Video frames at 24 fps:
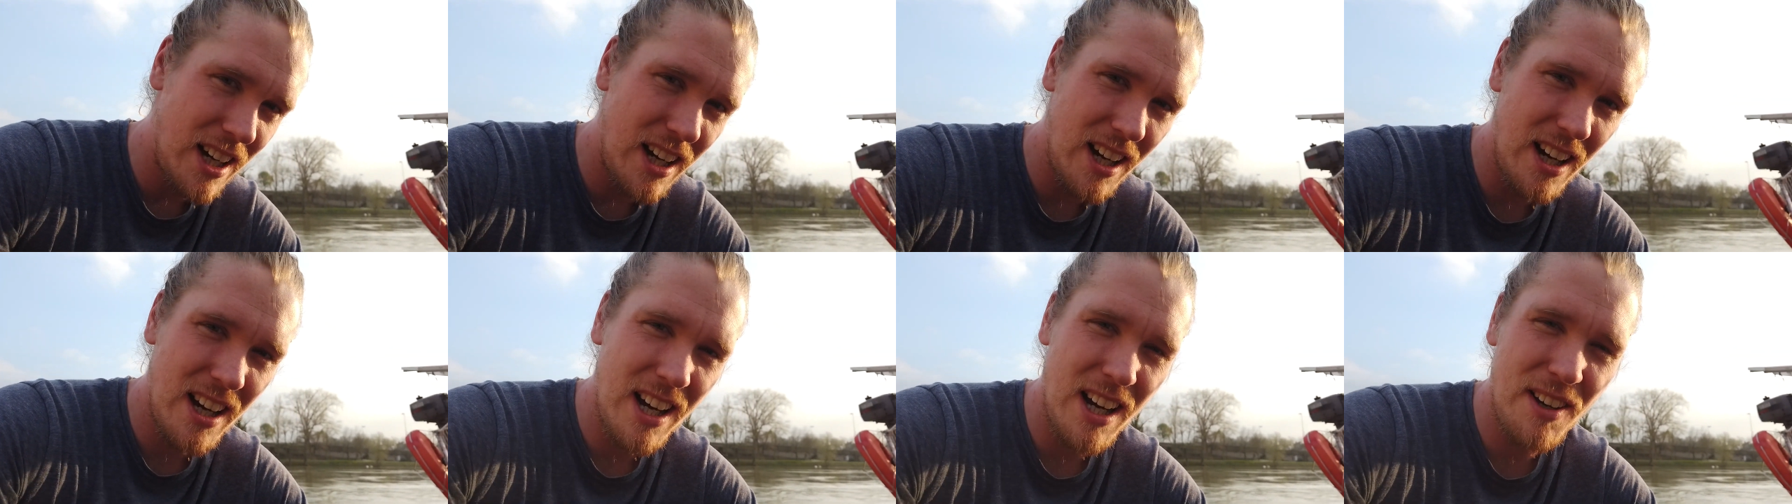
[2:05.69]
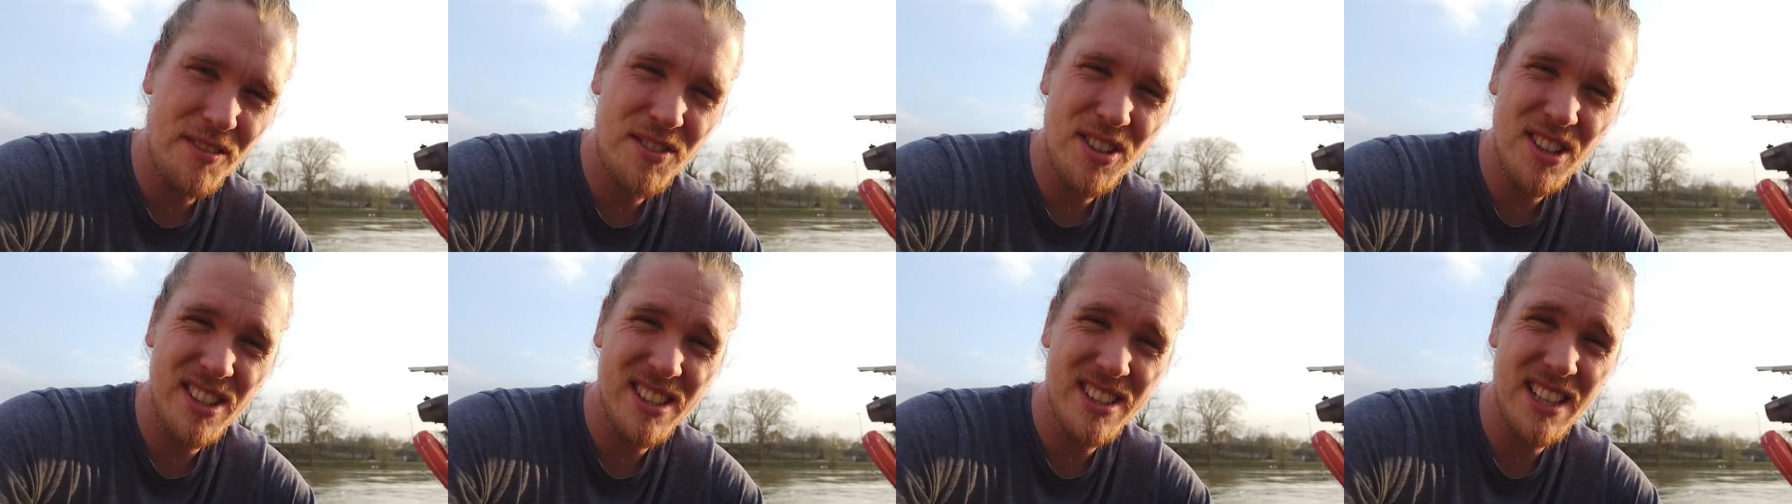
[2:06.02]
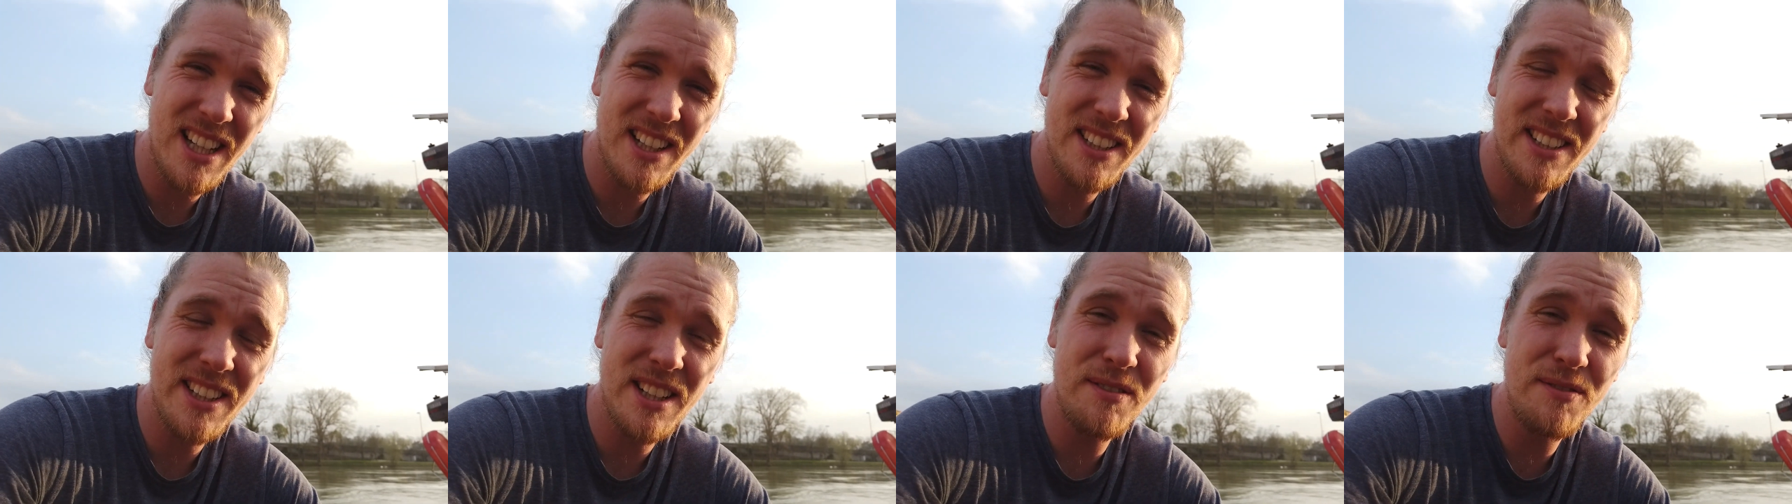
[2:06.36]
I've just
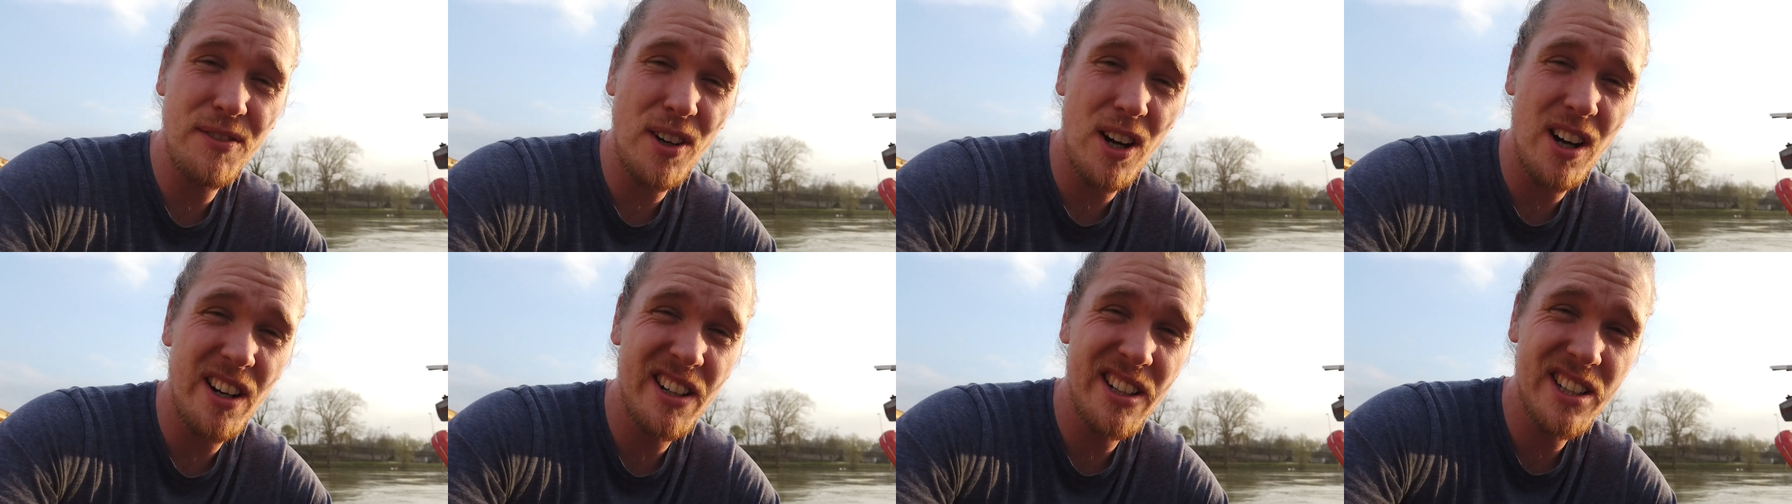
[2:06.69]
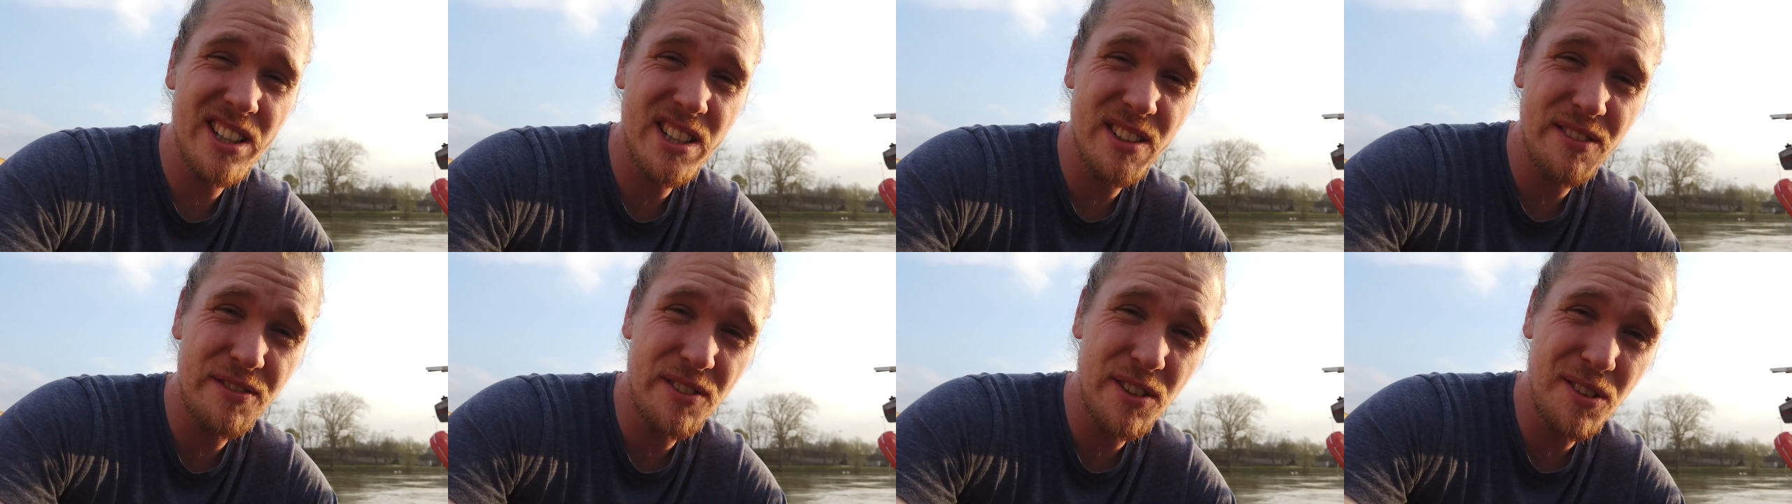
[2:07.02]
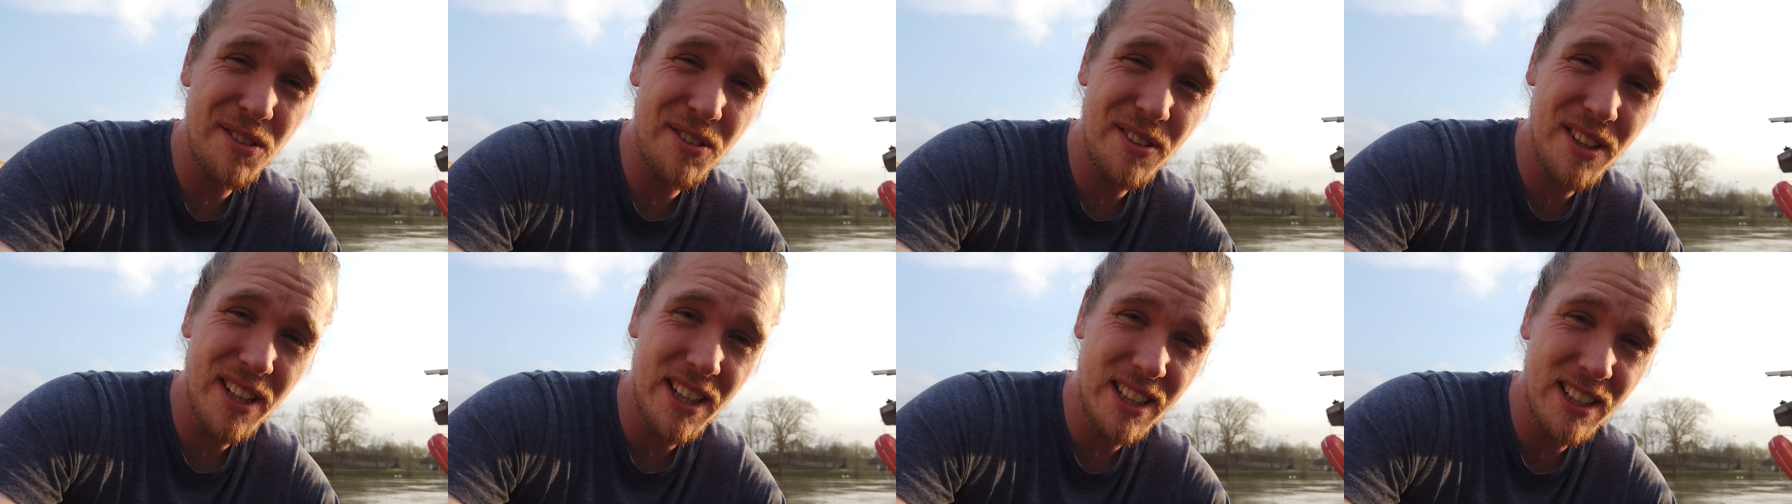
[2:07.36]
sanded and varnished a
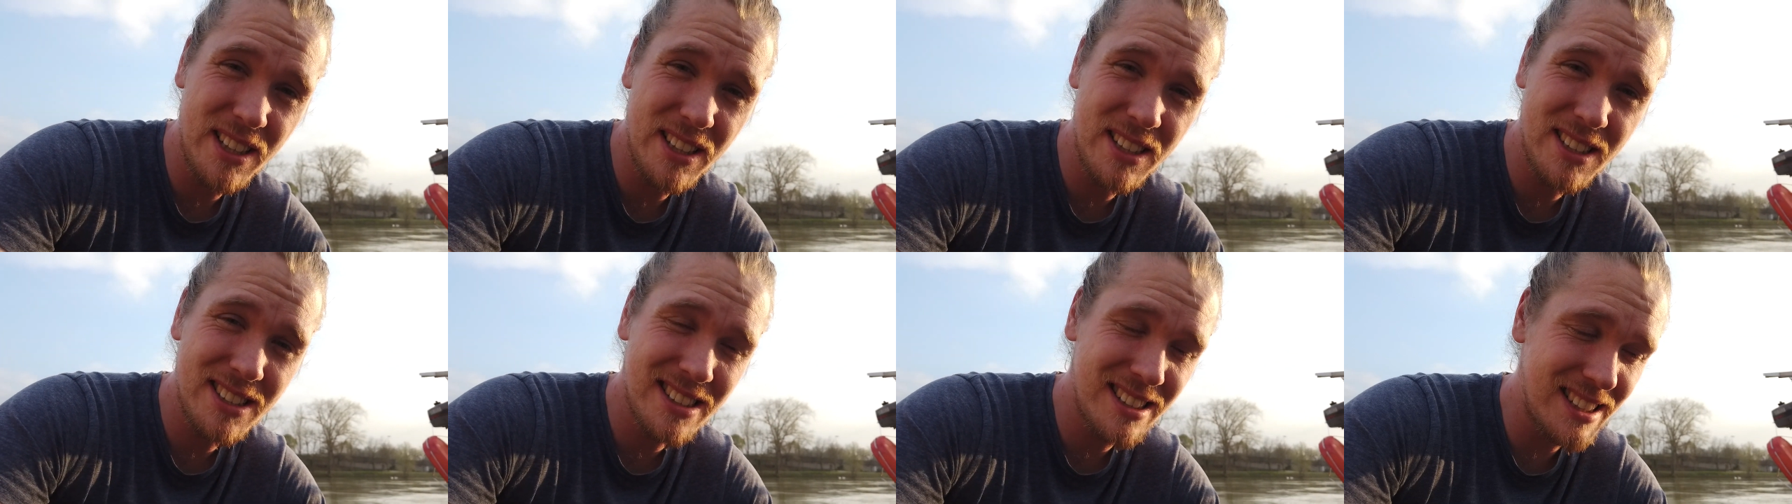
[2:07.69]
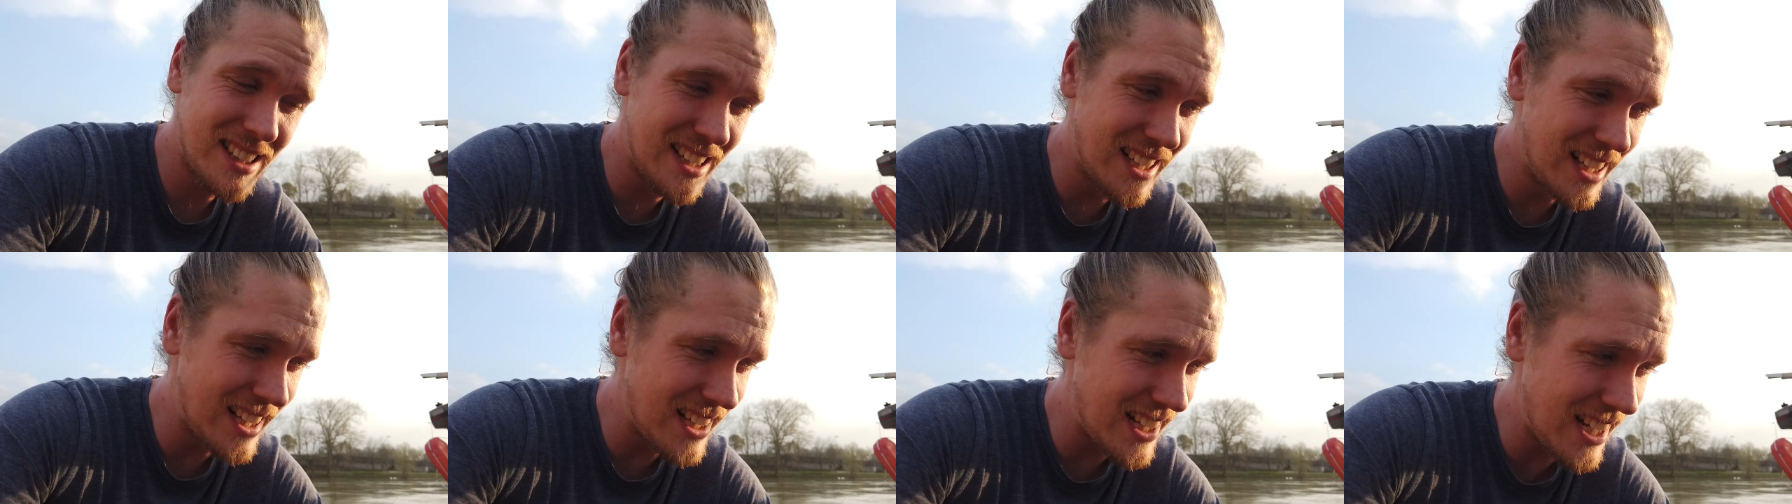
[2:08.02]
few things,